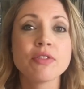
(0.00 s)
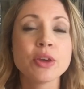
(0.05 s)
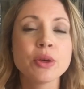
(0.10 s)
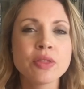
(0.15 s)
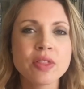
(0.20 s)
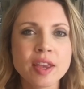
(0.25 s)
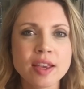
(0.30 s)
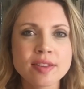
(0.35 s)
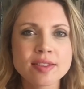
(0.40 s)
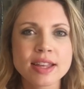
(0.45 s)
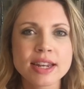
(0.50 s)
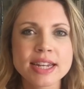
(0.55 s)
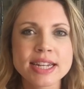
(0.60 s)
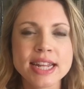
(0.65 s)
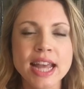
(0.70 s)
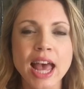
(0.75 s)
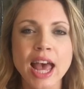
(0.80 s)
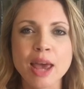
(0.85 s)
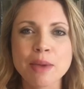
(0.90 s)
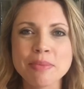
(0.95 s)
few things at a
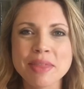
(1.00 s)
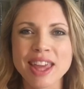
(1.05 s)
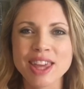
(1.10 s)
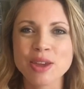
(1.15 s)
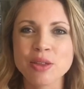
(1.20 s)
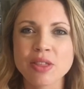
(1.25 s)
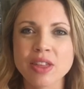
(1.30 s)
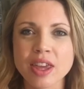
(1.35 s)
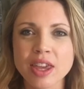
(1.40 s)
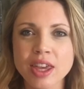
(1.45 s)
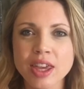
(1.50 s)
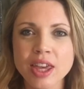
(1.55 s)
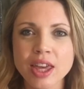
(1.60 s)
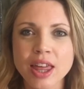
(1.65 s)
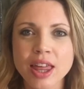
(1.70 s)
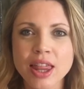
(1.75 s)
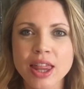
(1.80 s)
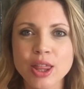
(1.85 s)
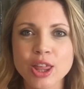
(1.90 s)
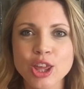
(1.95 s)
time that you think
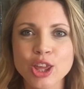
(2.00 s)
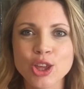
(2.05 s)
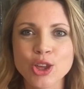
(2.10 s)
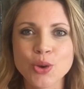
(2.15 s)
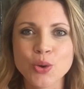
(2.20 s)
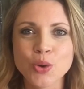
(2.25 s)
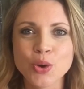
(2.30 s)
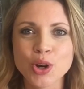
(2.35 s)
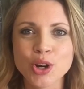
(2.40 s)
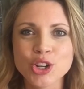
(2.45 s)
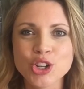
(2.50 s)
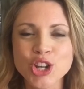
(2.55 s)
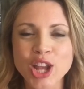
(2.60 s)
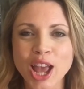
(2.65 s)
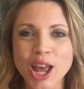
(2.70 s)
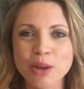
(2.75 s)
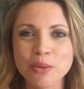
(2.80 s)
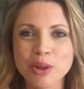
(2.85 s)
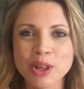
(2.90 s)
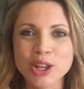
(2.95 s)
your
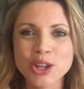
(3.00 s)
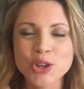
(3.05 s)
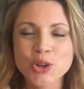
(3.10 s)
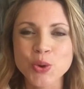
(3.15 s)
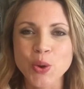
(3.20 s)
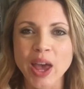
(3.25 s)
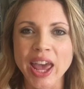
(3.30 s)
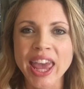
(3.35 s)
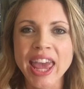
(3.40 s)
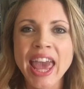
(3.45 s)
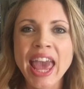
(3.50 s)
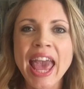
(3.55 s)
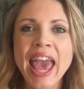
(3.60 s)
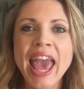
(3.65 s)
child will enjoy.